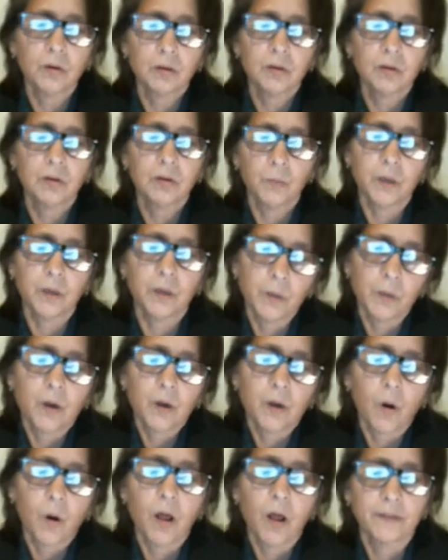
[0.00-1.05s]
we
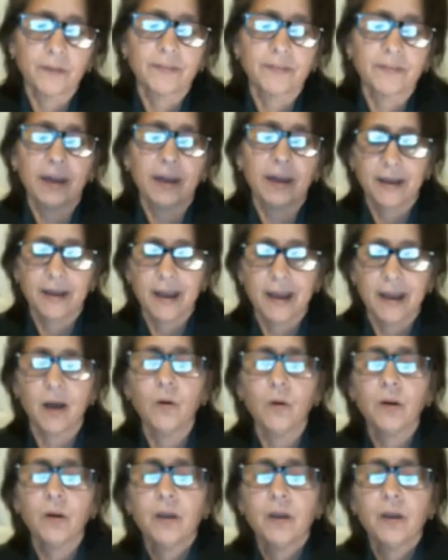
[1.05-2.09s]
call it that
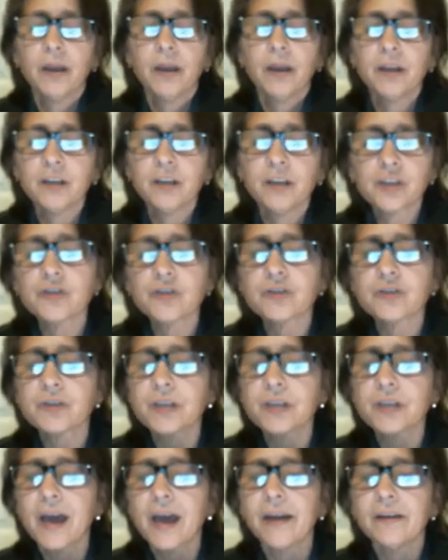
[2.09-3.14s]
now, and issues
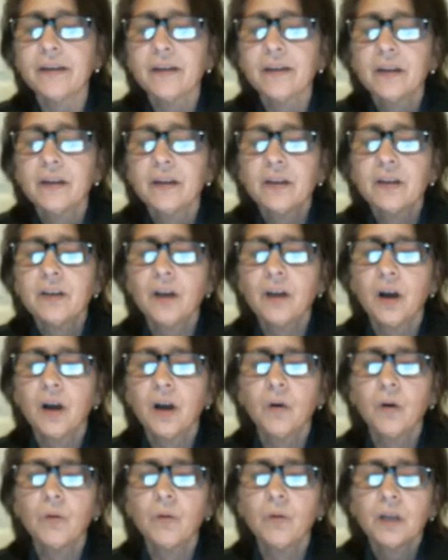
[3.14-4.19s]
that
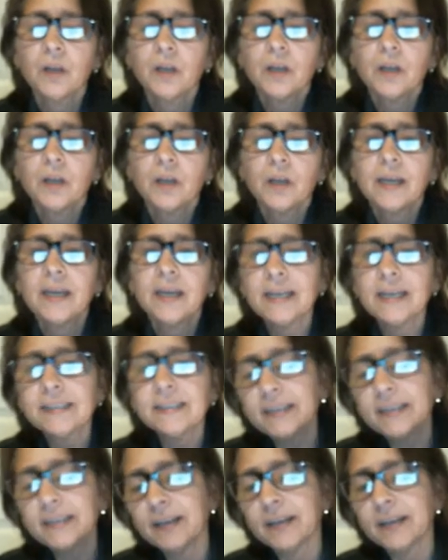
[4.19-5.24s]
he
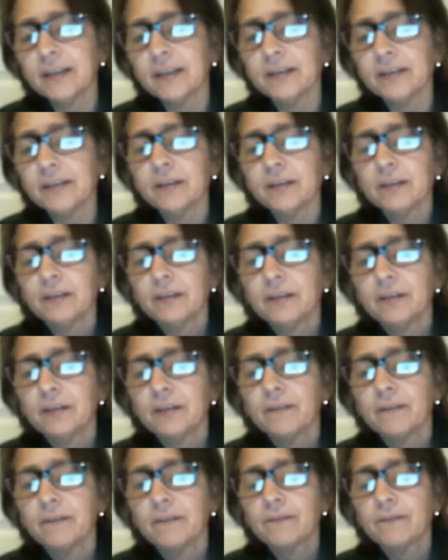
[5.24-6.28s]
didn't,
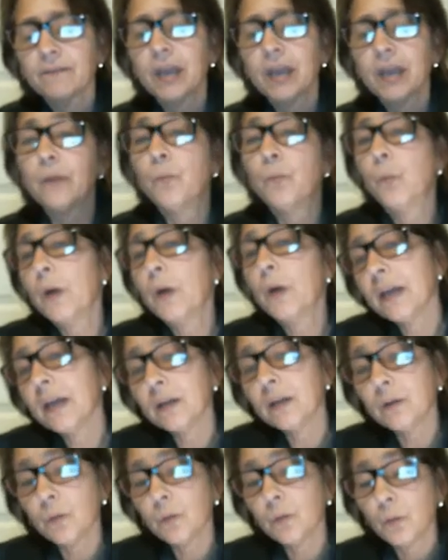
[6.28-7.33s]
and
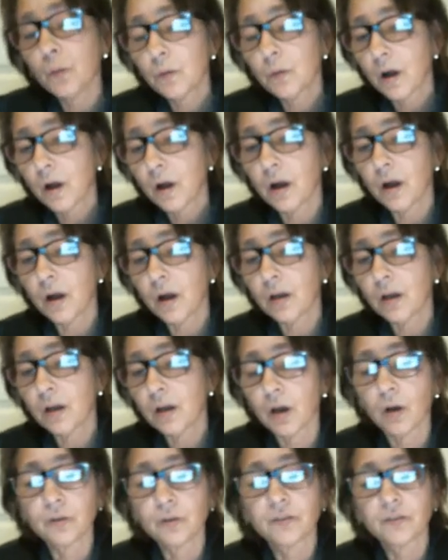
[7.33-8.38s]
we
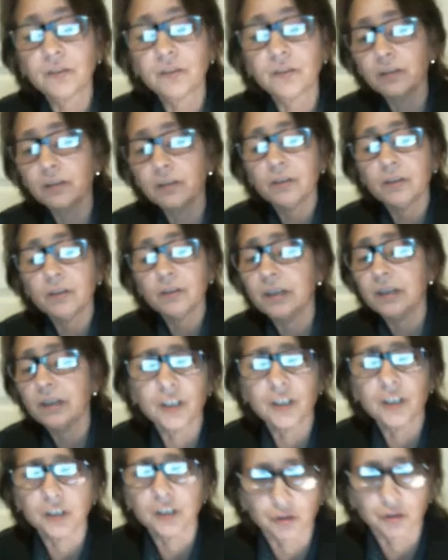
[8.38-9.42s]
didn't
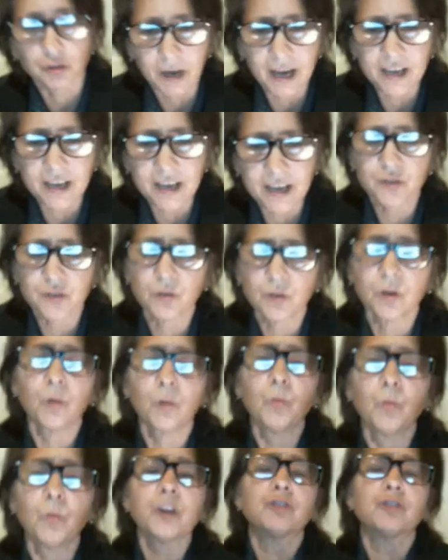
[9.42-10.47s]
even address or
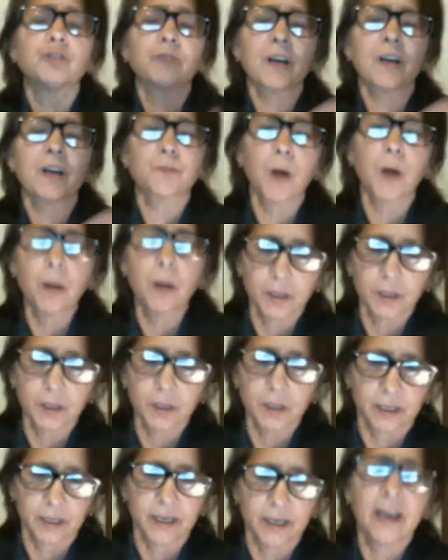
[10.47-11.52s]
would address
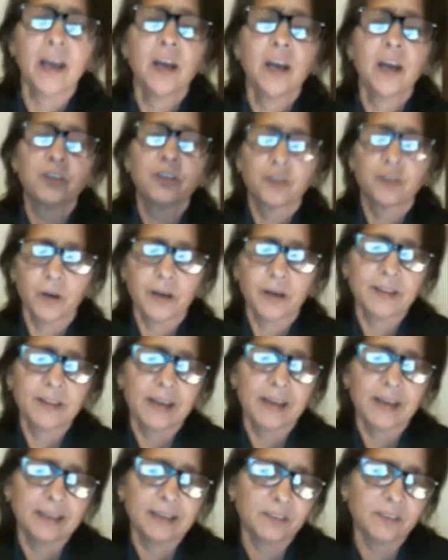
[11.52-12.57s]
publicly during
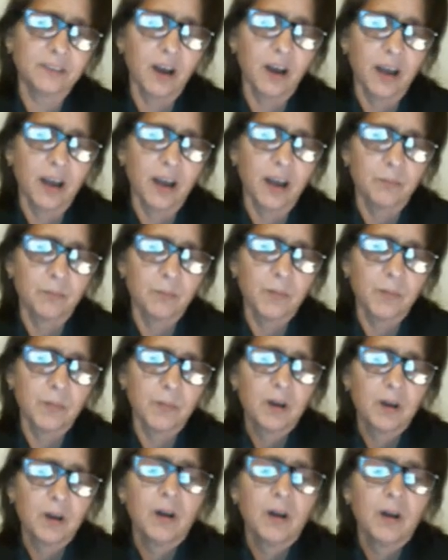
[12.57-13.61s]
that time.
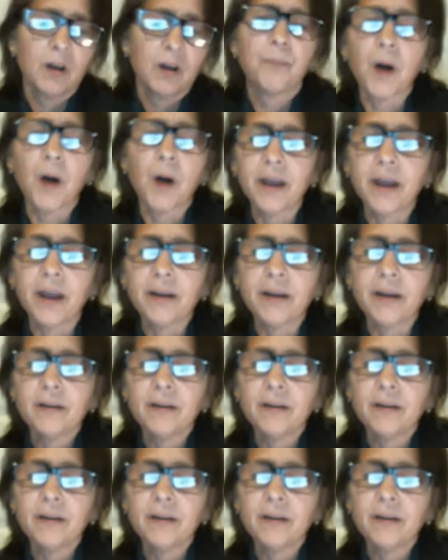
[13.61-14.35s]
But